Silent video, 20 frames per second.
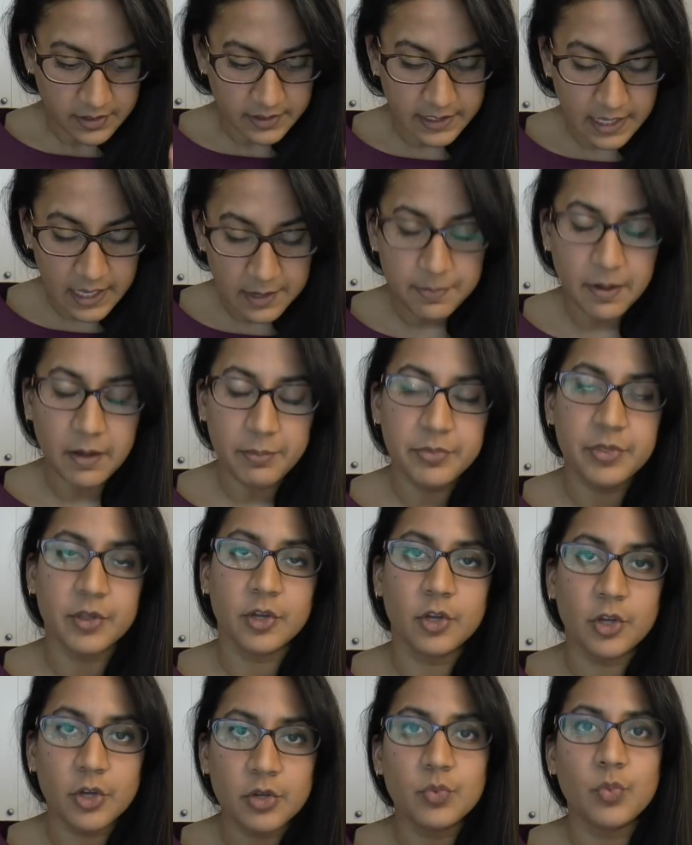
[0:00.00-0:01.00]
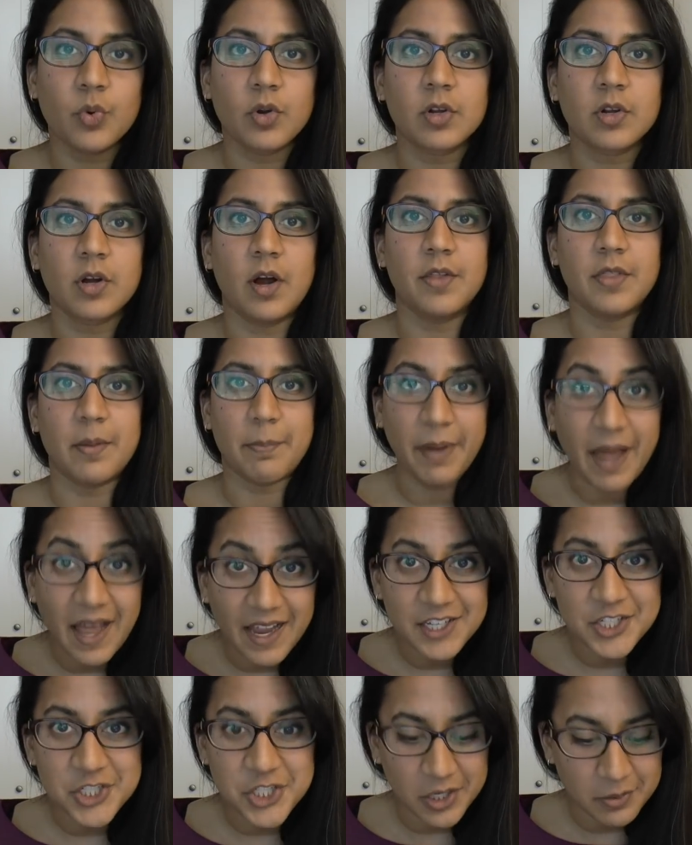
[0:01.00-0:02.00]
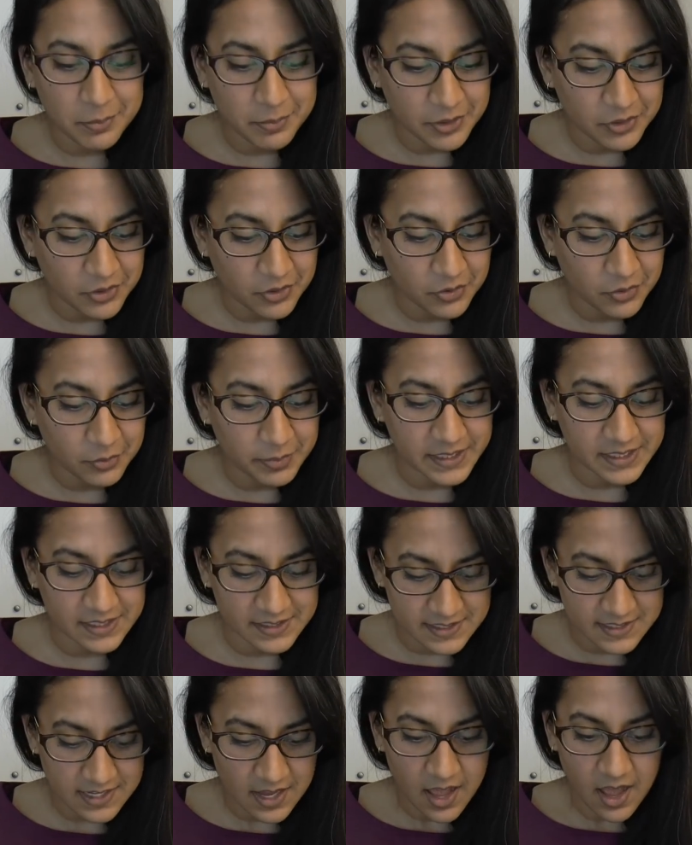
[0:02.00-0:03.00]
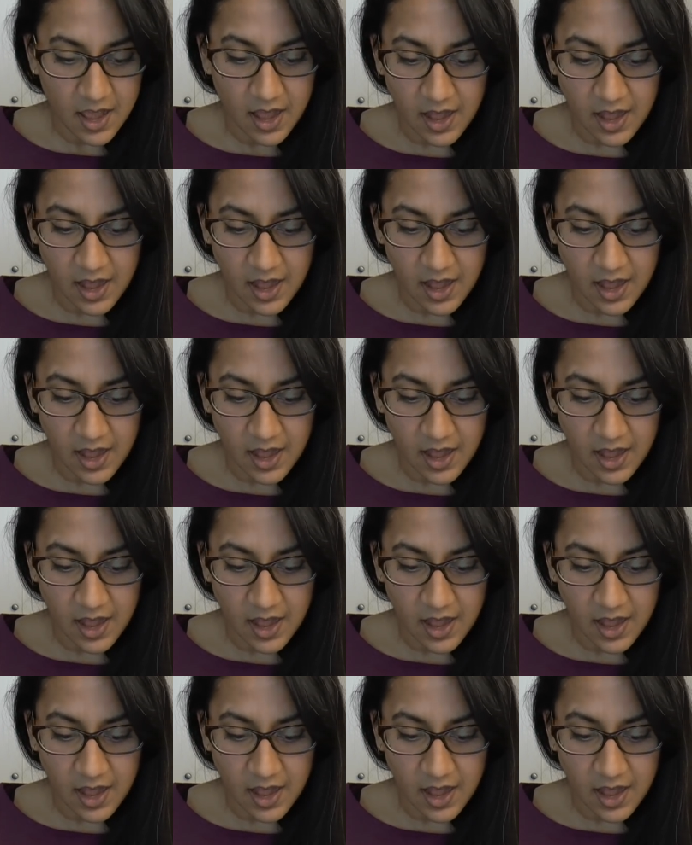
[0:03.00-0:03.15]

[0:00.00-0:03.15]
keep up the good work on the packaging, Benu, because